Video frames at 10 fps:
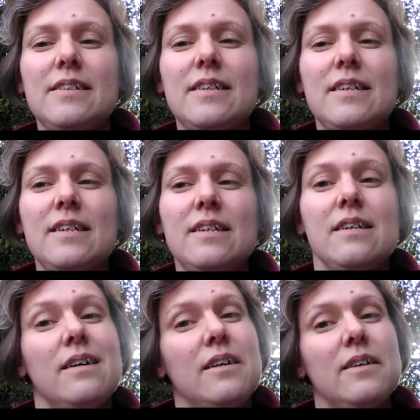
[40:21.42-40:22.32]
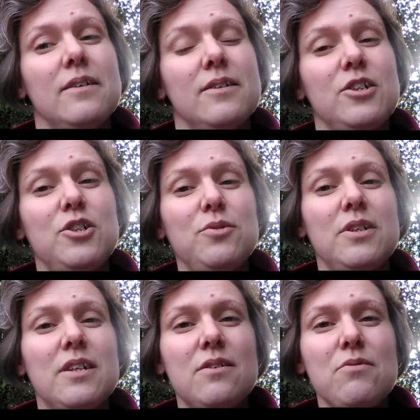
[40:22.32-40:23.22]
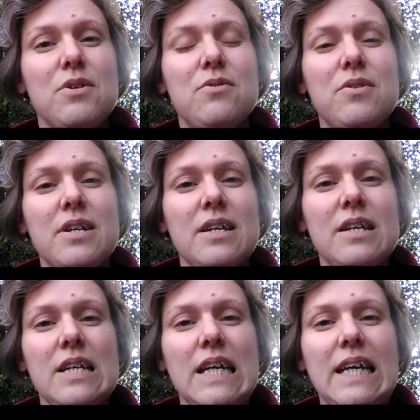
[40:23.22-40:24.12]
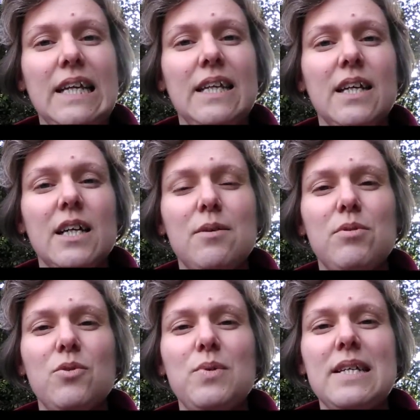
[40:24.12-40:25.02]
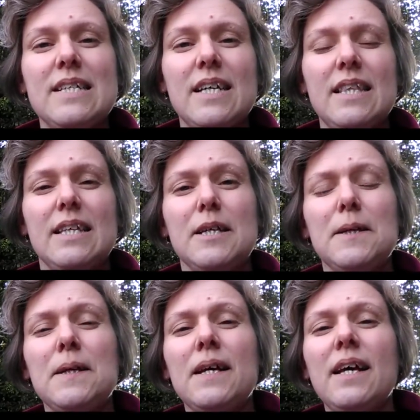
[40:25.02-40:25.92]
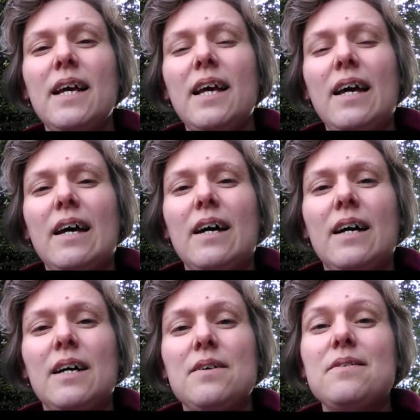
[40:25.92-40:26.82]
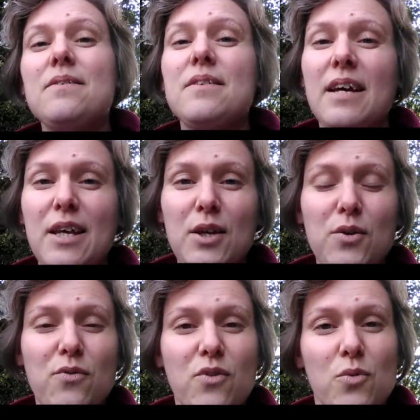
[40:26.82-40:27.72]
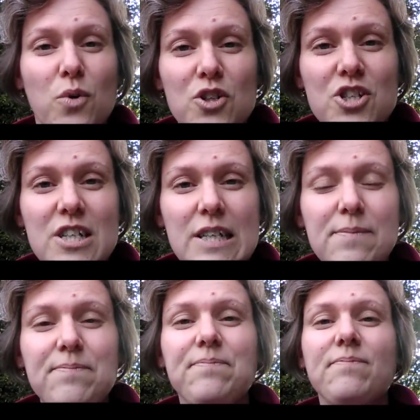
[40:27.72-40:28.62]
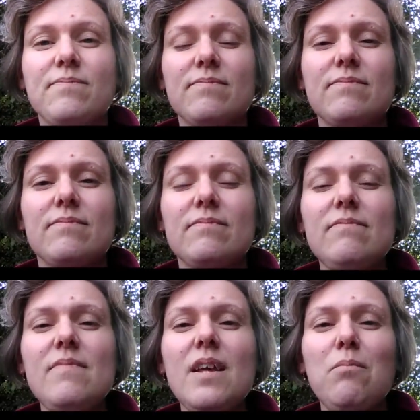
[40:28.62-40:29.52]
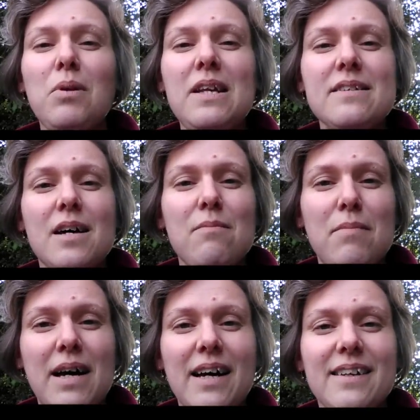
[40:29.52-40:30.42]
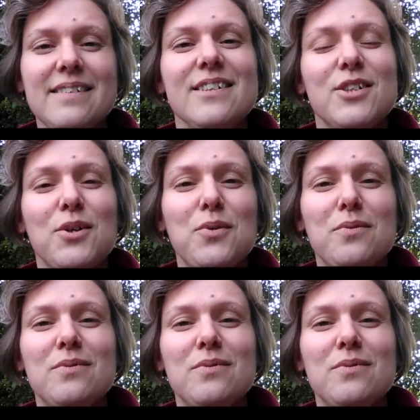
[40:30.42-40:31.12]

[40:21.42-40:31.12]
and I'll do another recording in a couple of weeks, I think. Uh, thank you for watching. Please come back. So